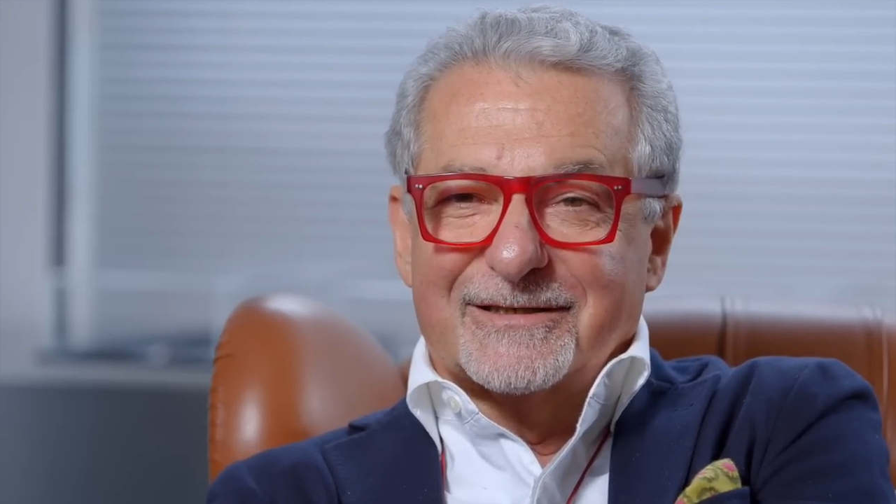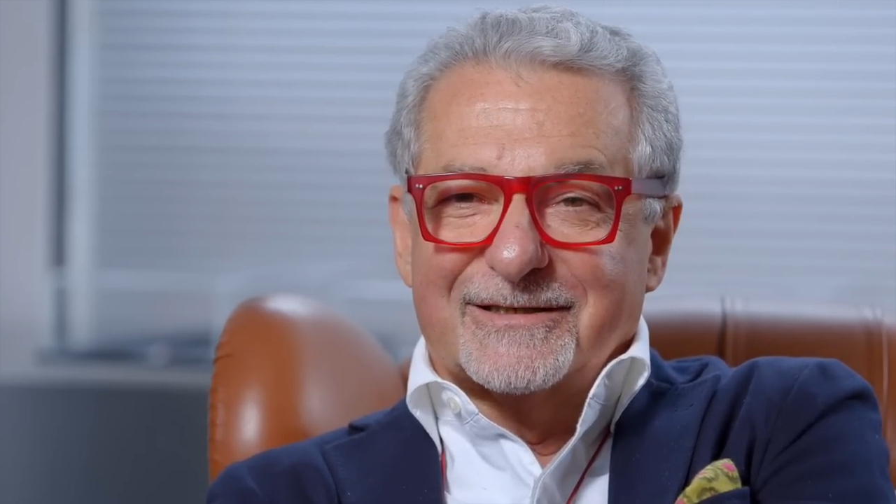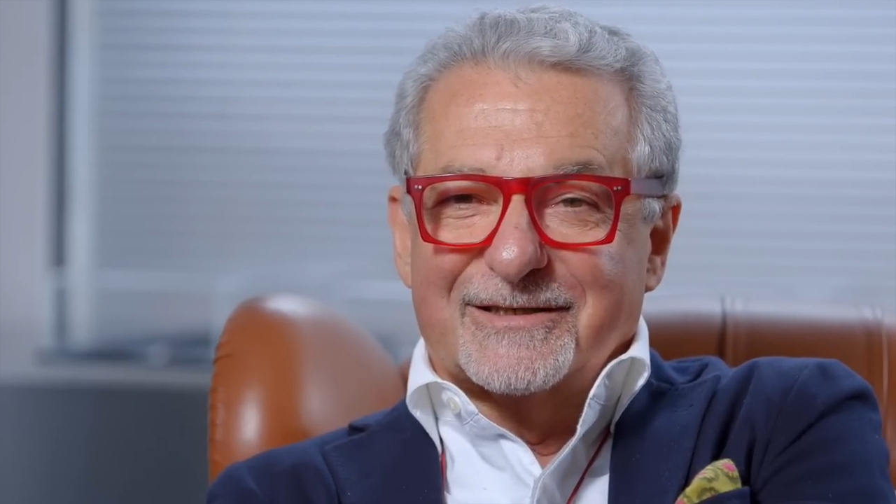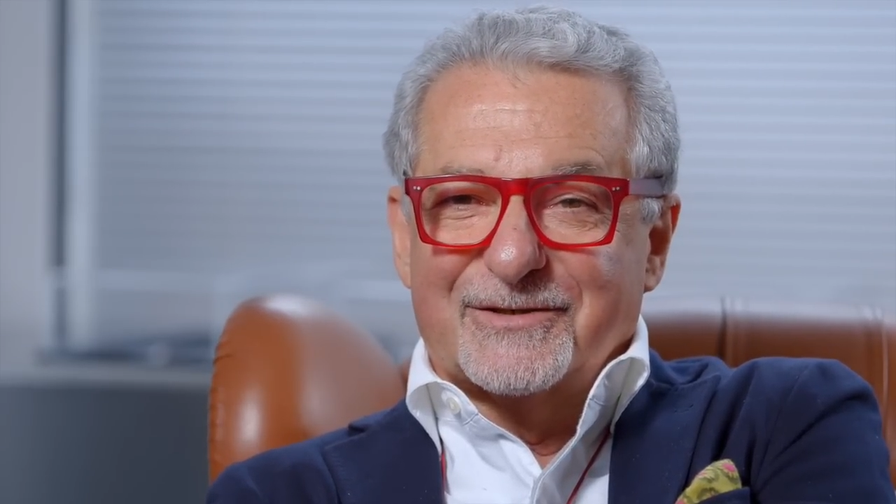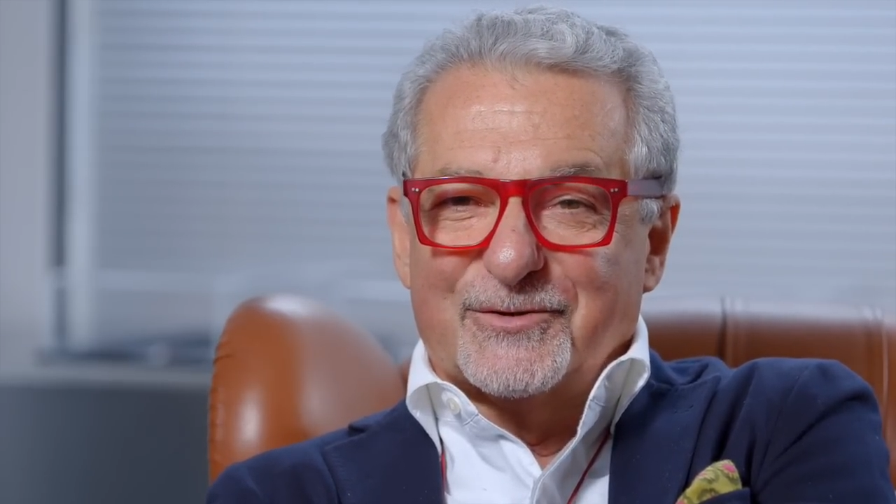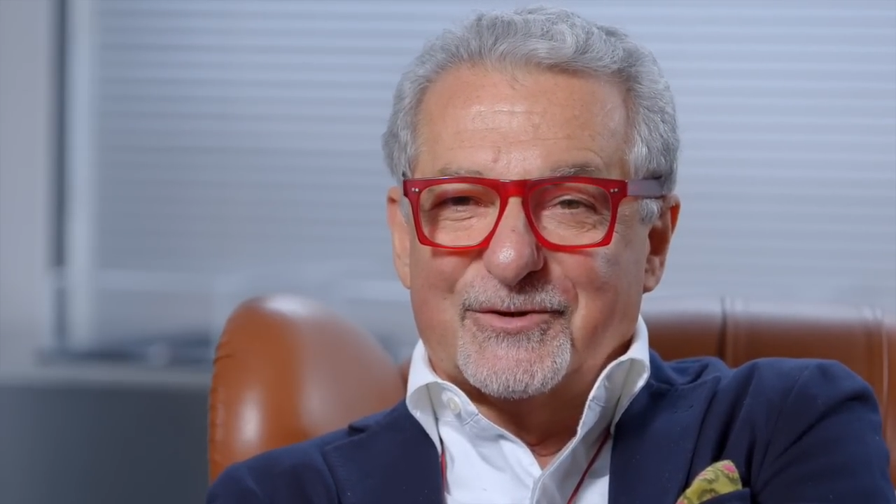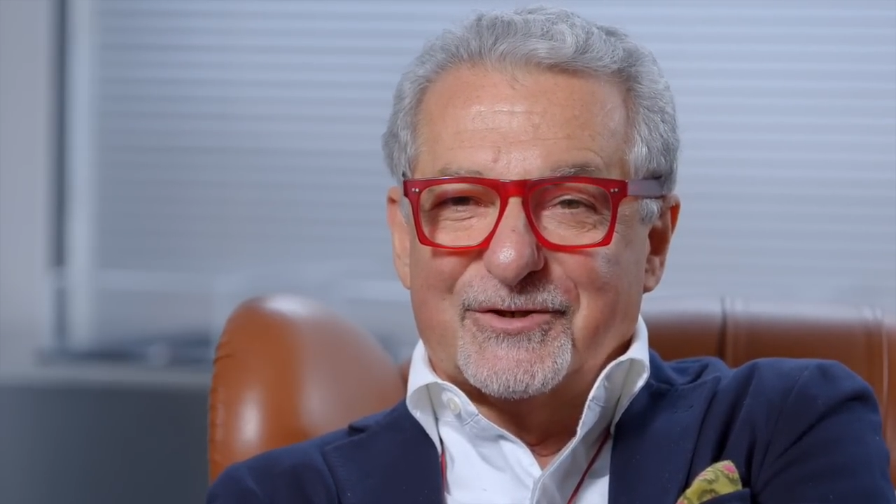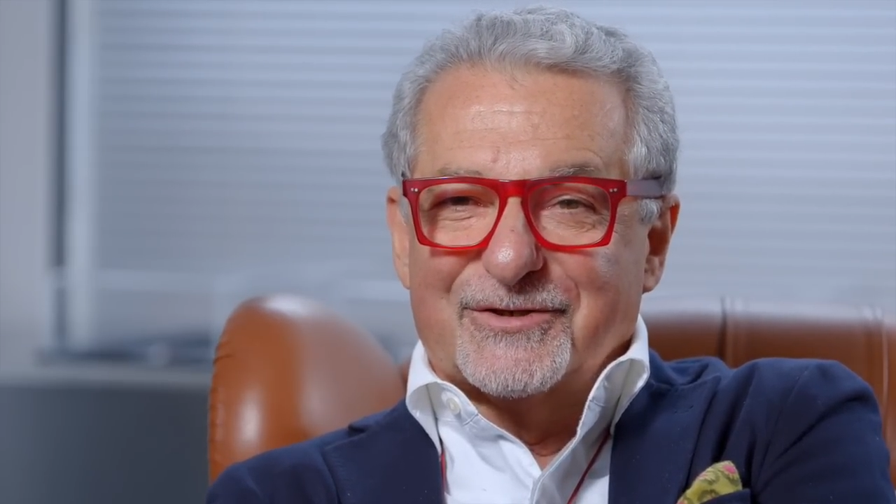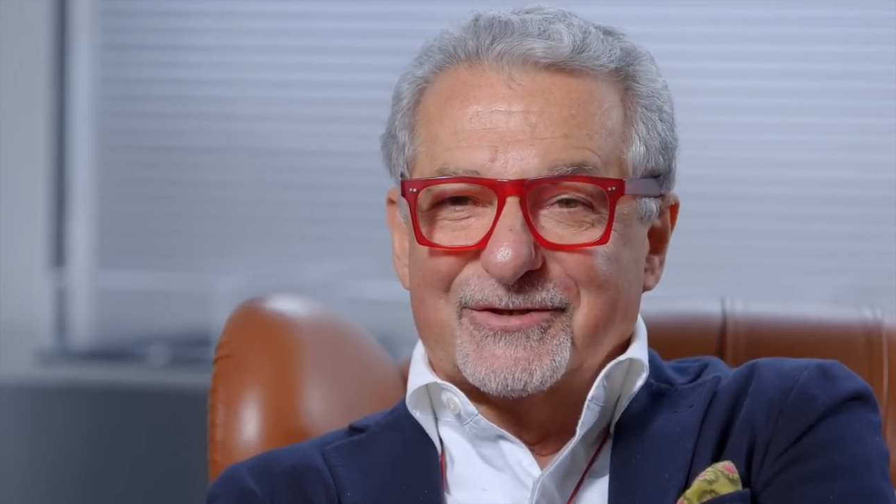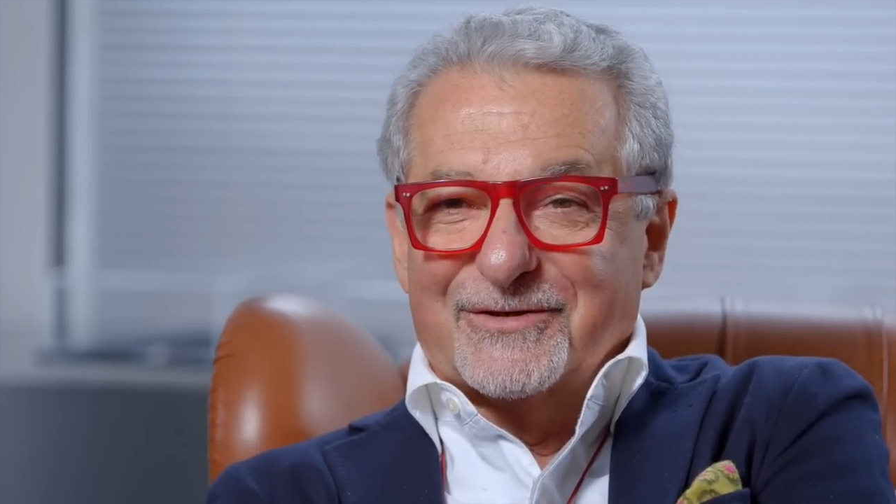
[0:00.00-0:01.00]
is the
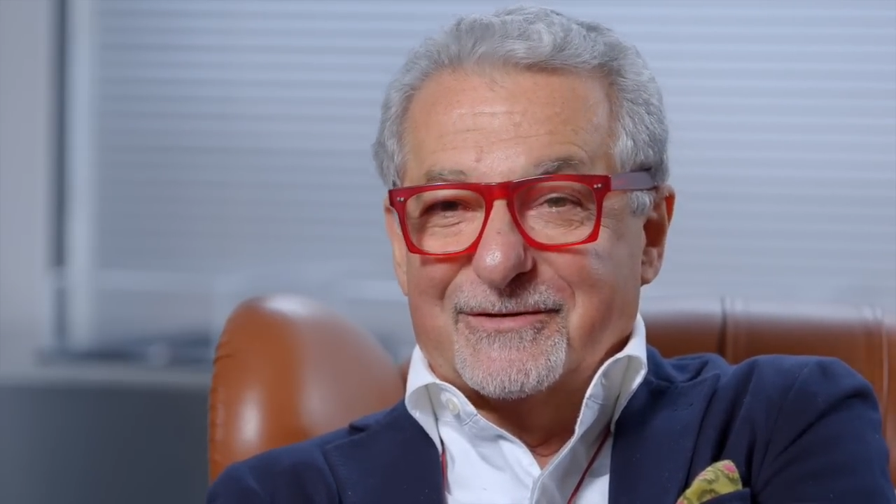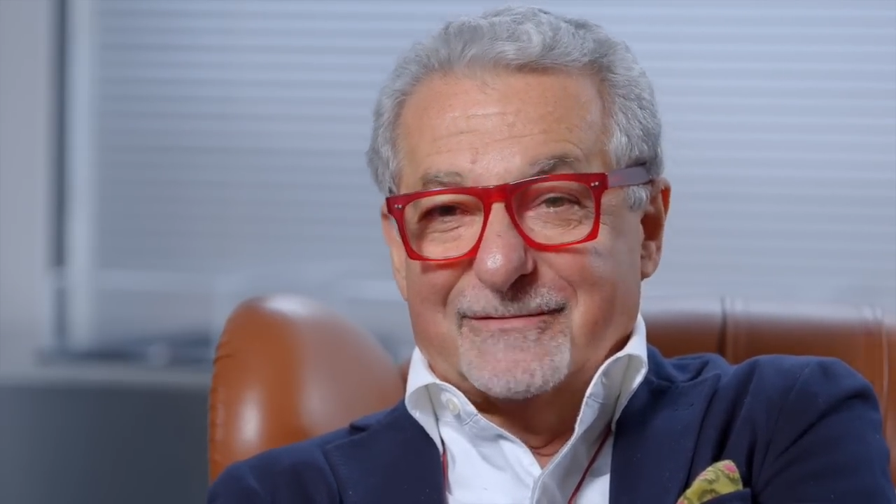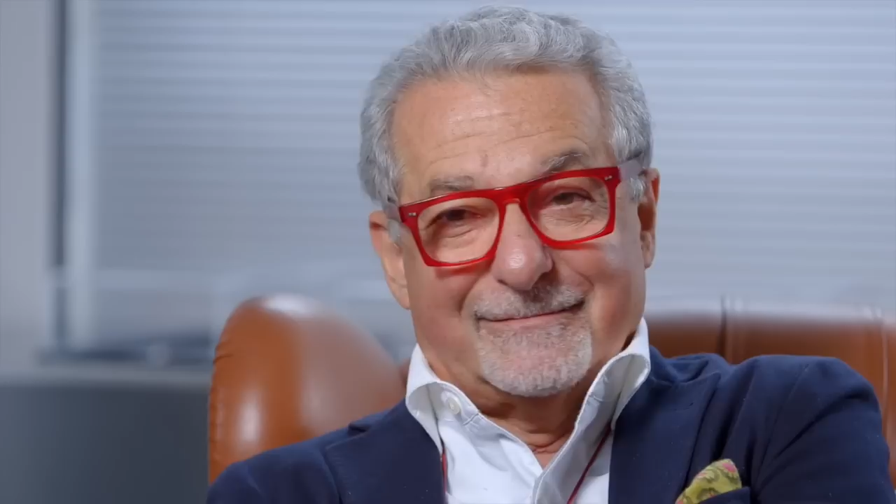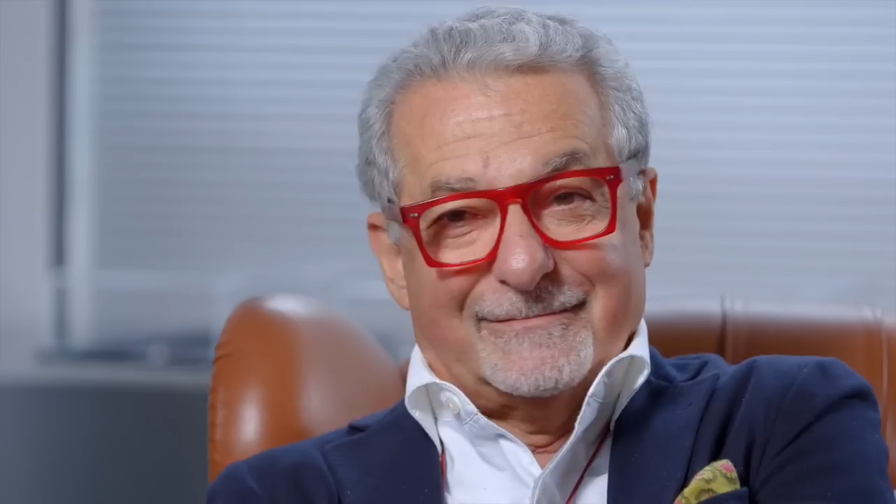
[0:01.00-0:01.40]
choice. You know,